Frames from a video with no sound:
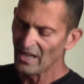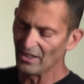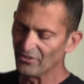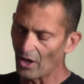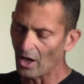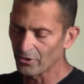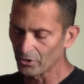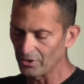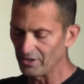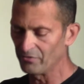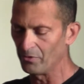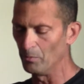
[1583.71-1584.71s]
is
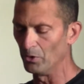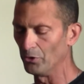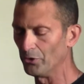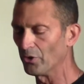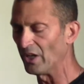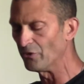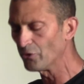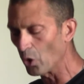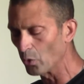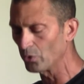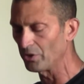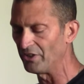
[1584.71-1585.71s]
utterly familiar and
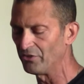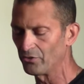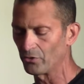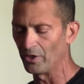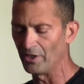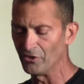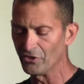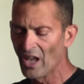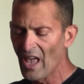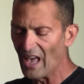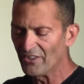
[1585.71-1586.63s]
totally strange,